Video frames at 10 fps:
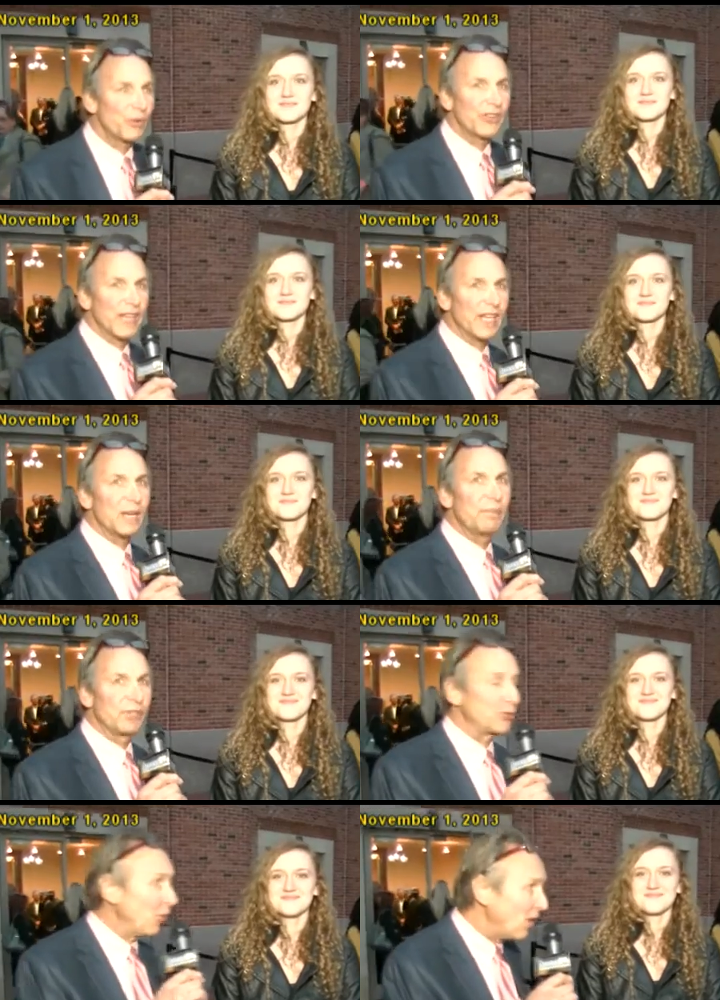Speaker 1: with Anna
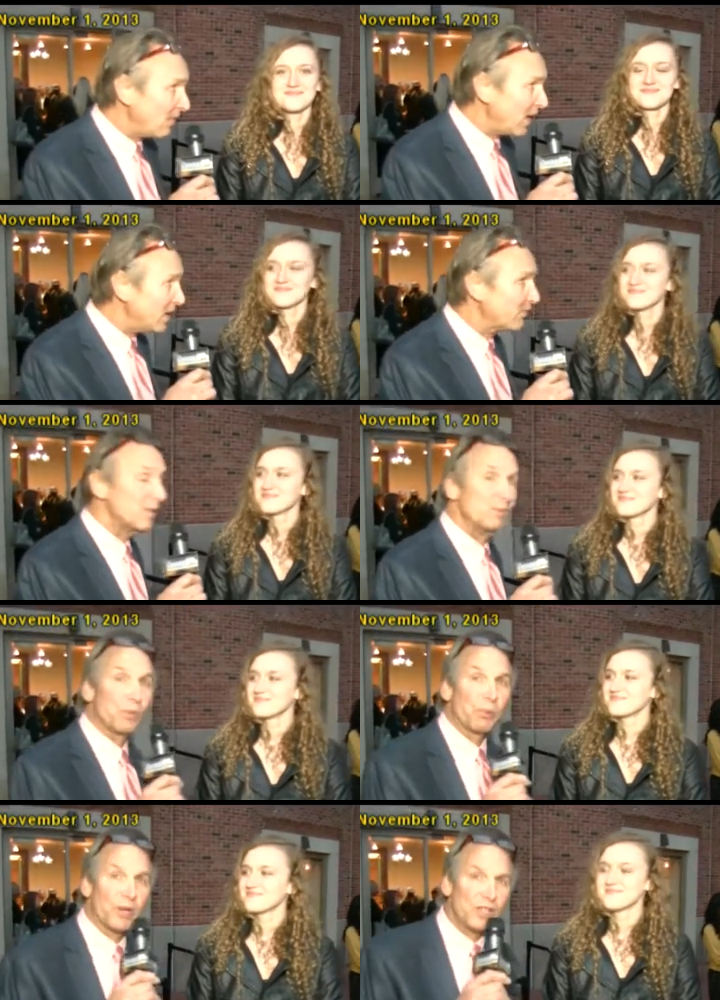Petrova from New
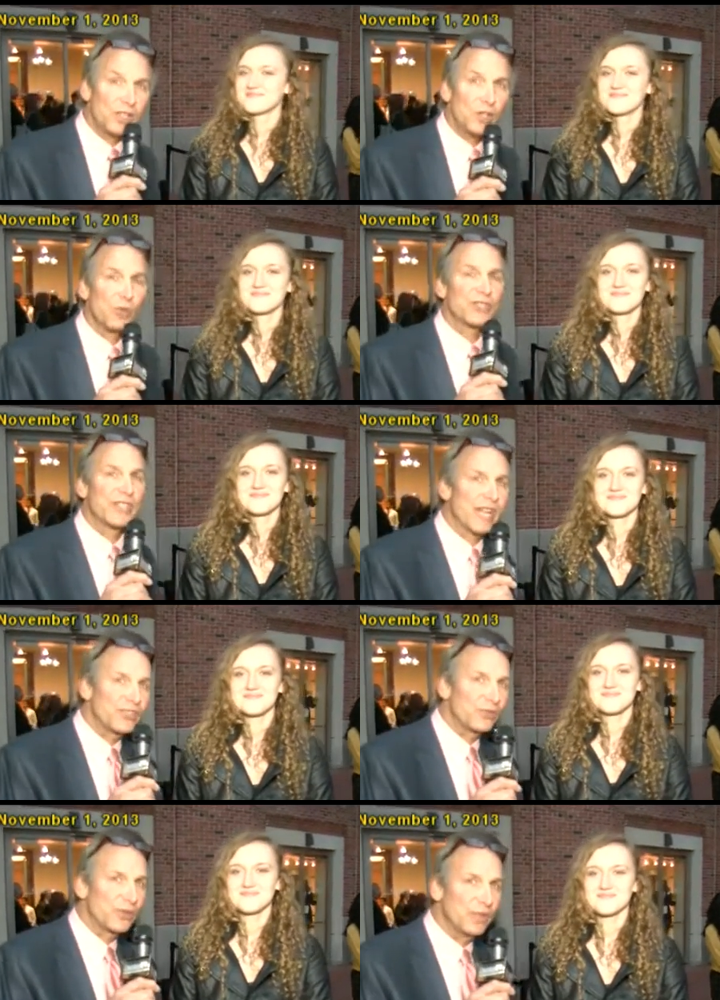Britain, who was an
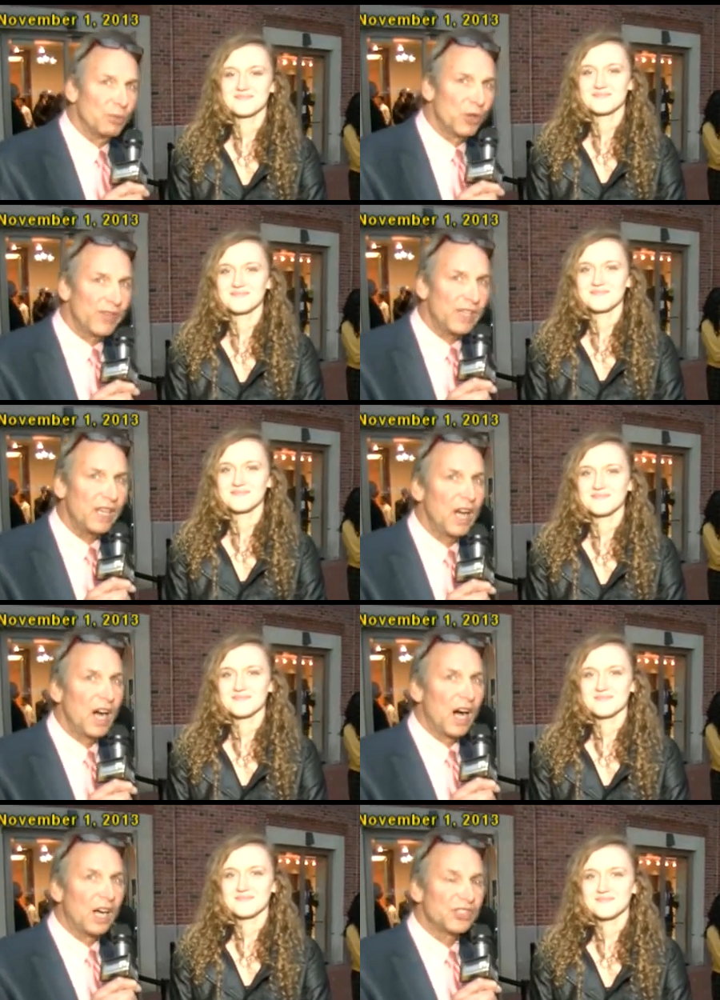extra in the movie.
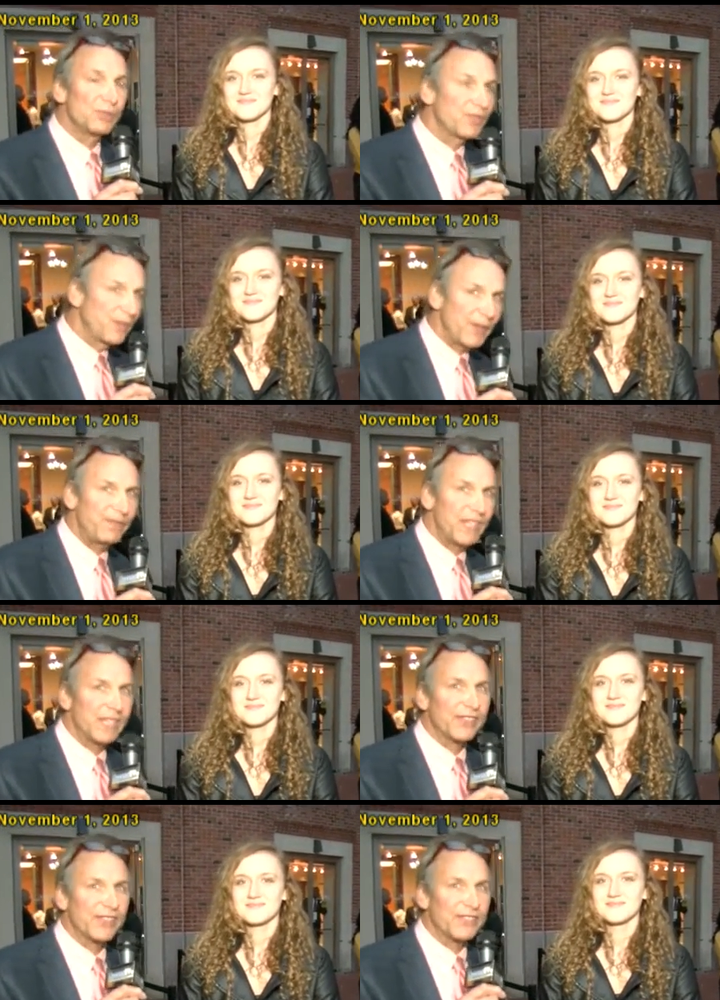Uh, she was 15
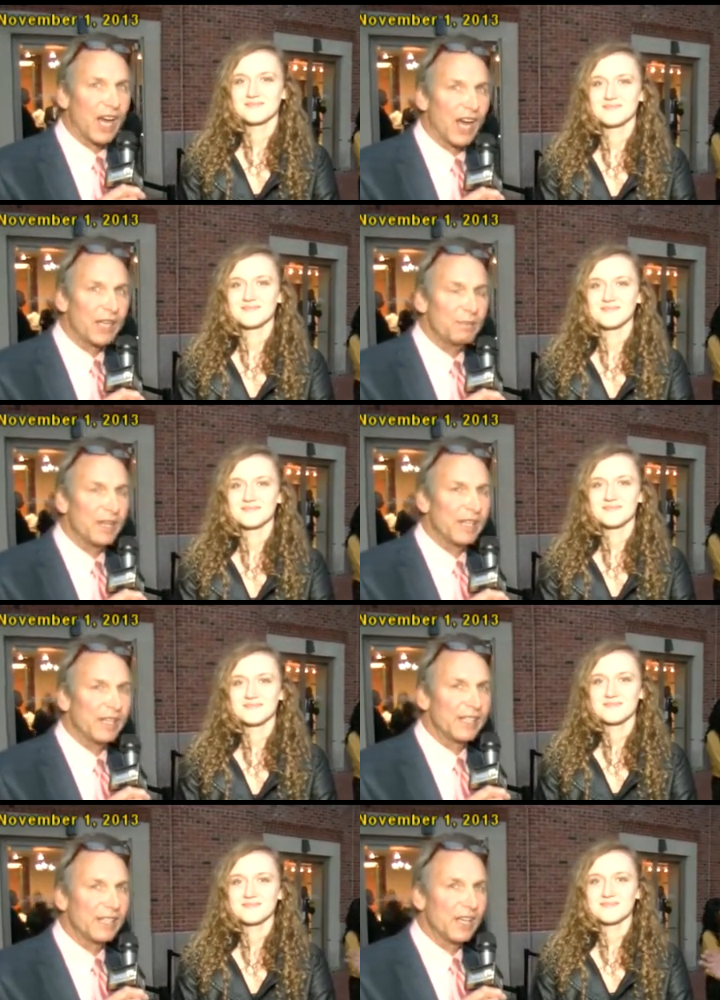at the time,
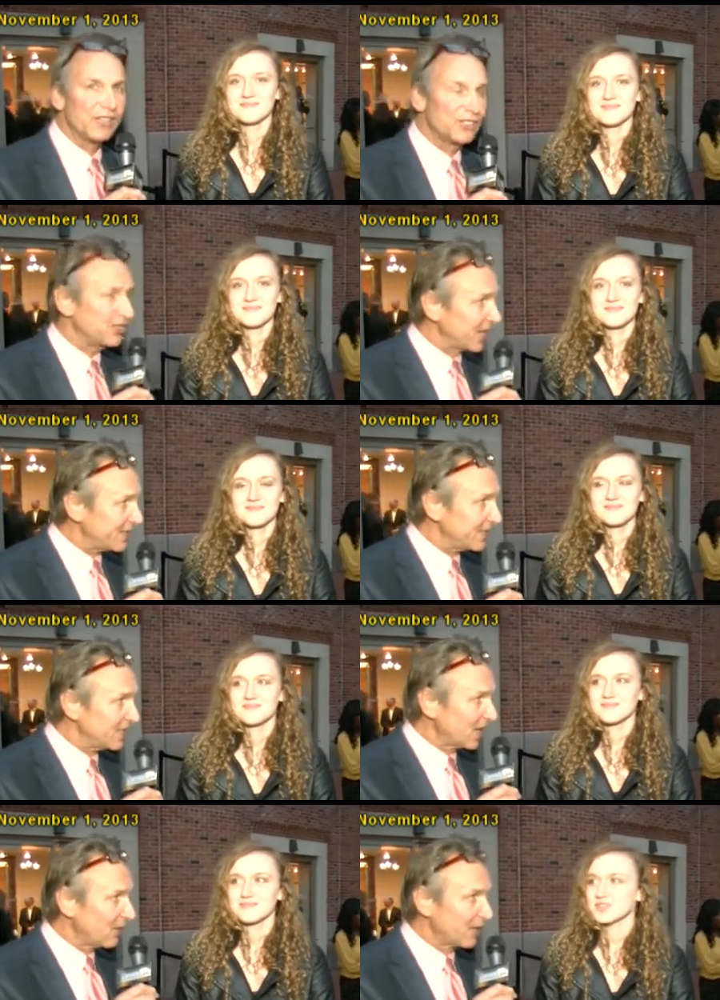and uh, she's 18
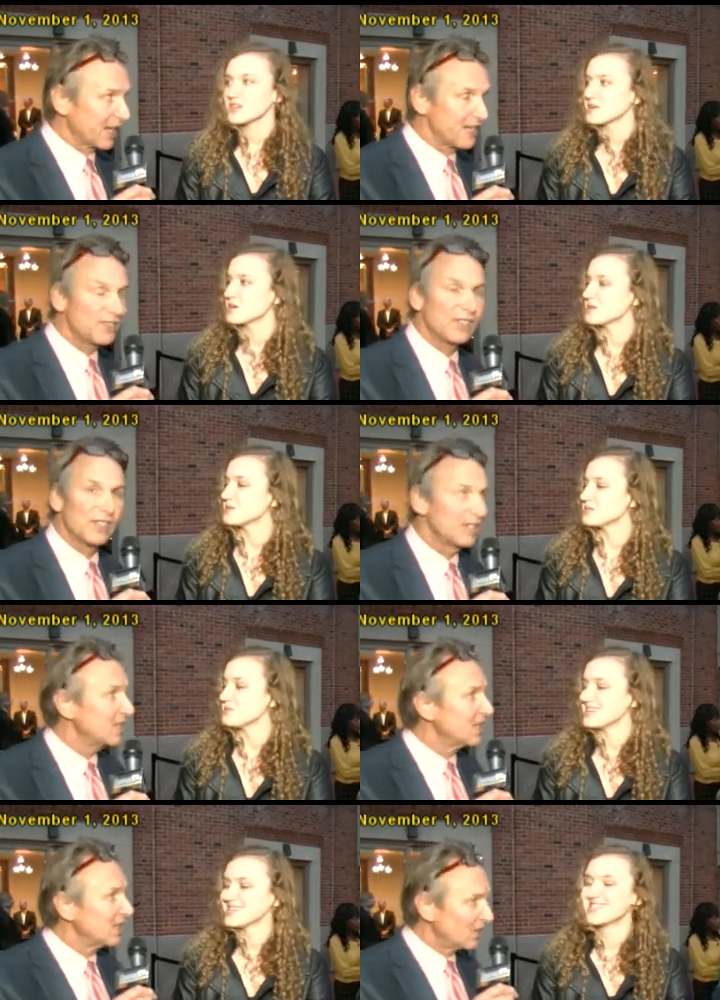now, I guess. Going to,
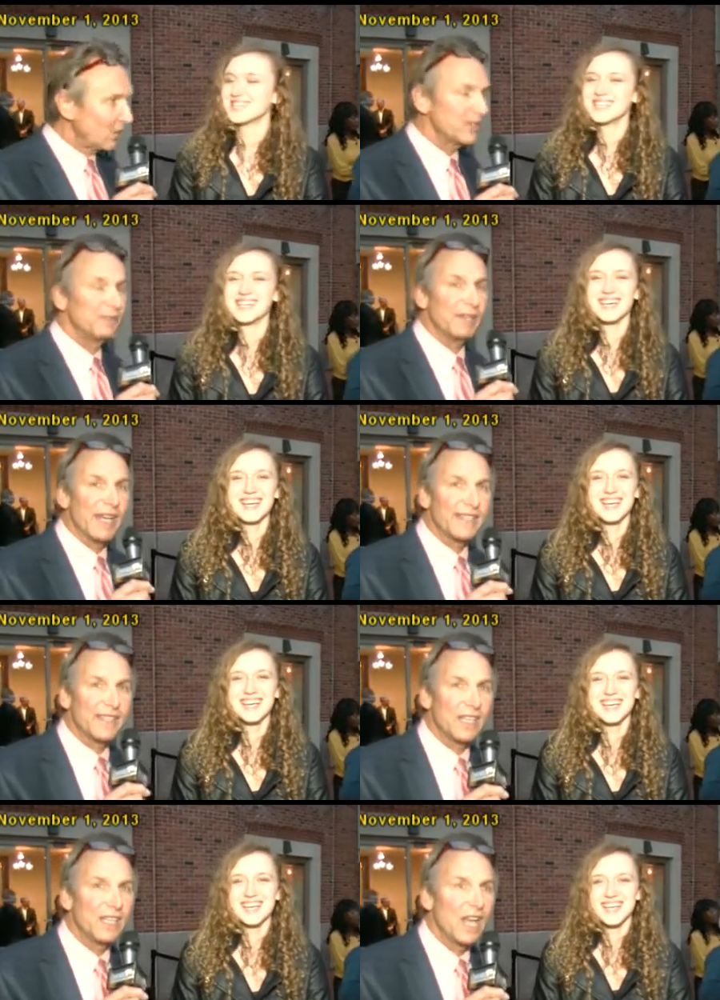going to be.
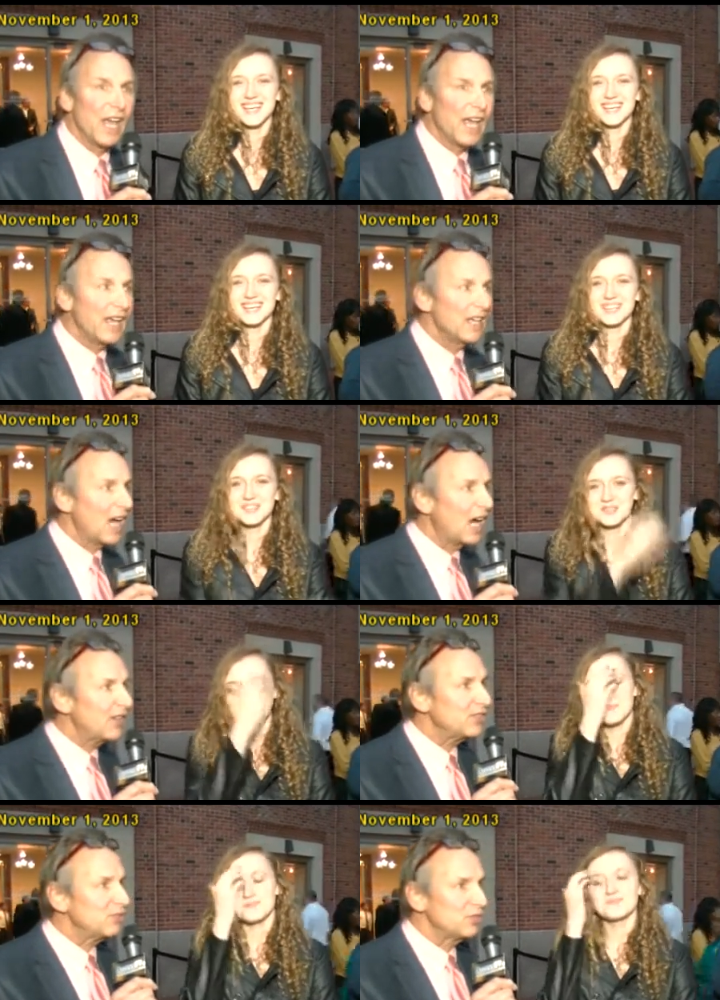18. And how
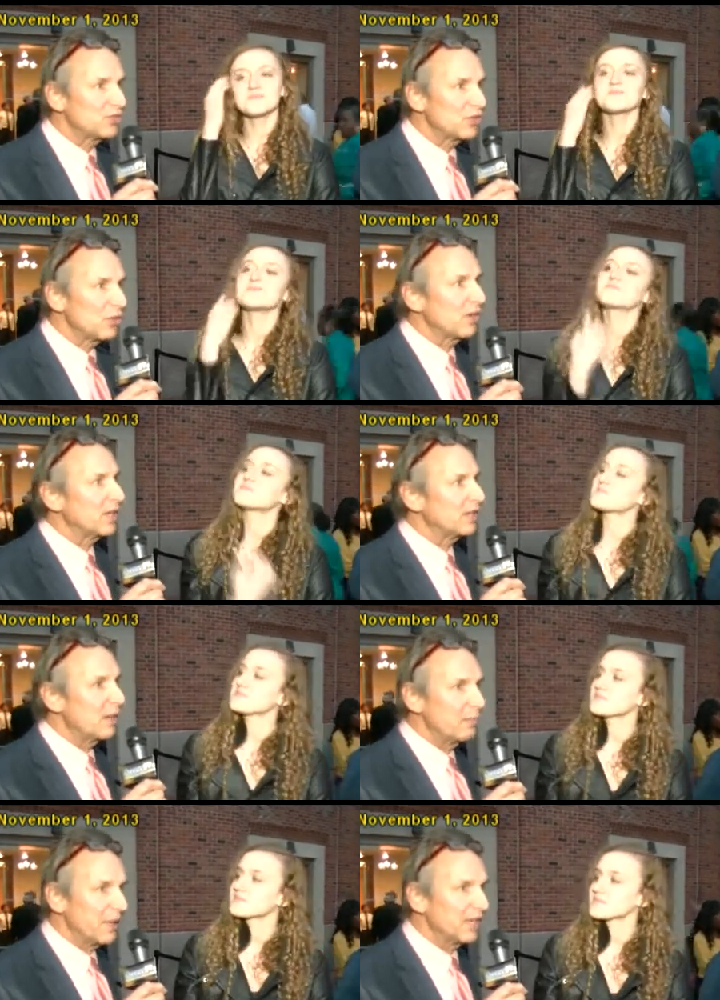did you enjoy
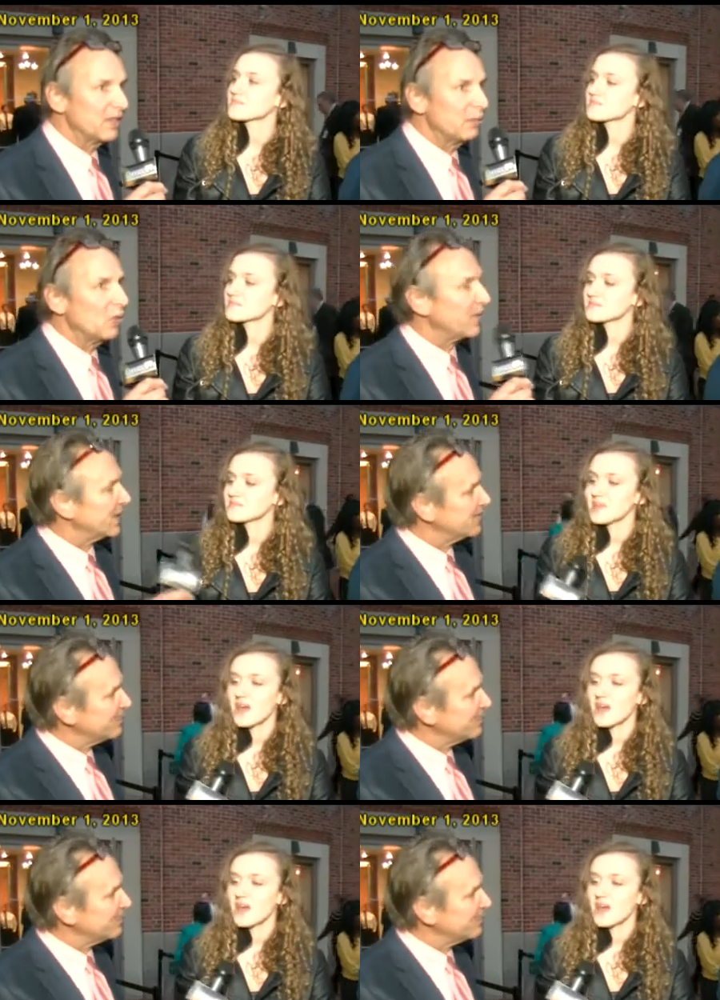being in the movie?